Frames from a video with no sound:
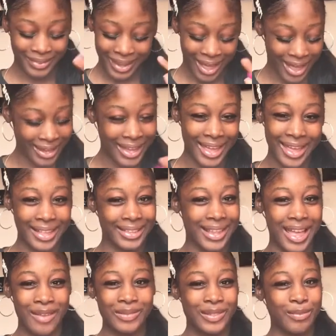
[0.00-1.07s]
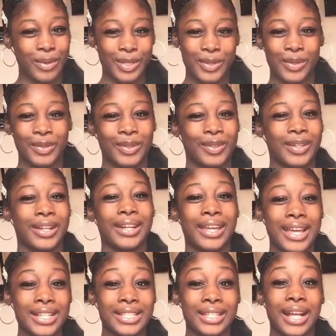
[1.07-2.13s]
I can't have too much going on in the
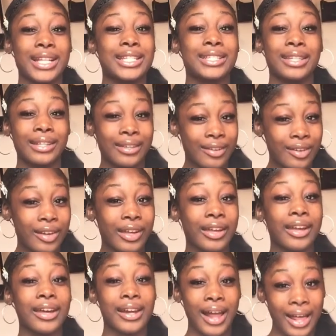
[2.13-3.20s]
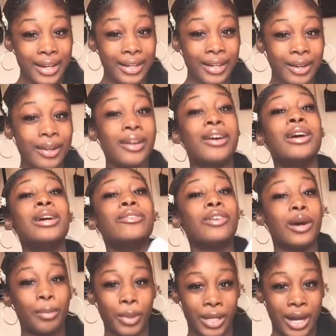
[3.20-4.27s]
kitchen. I just need to cook and get out of there before
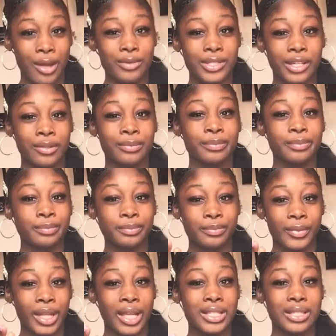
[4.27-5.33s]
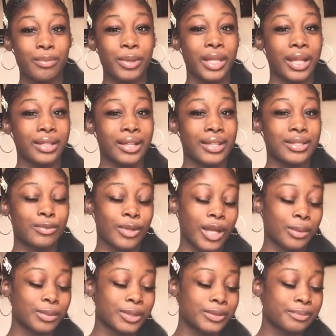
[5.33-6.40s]
I burn the house down. Because it be like that sometimes.